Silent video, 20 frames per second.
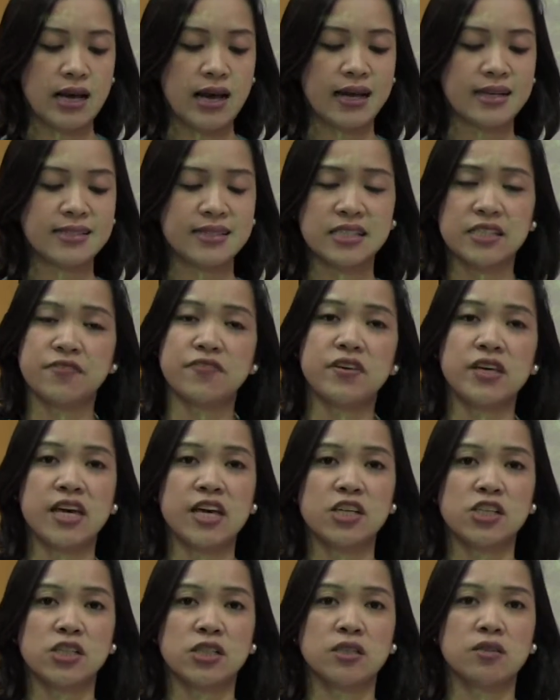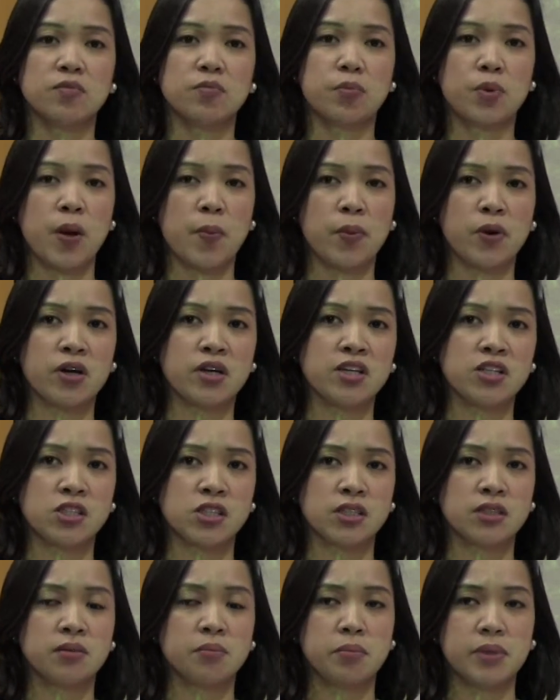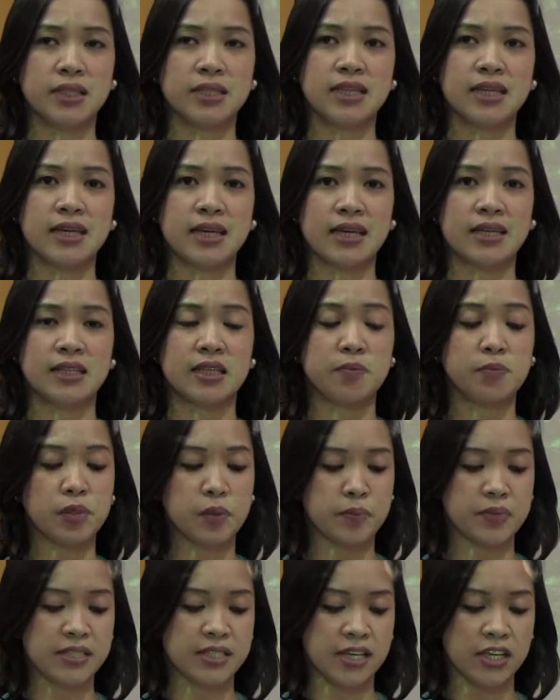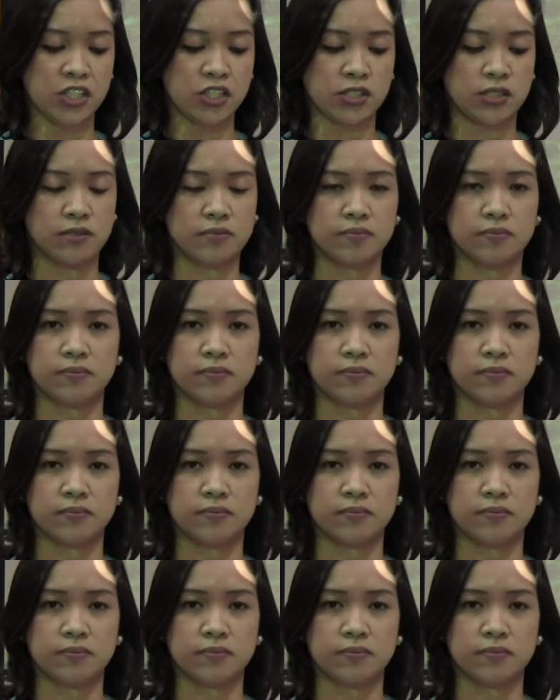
identification, preparation, bidding, and implementation.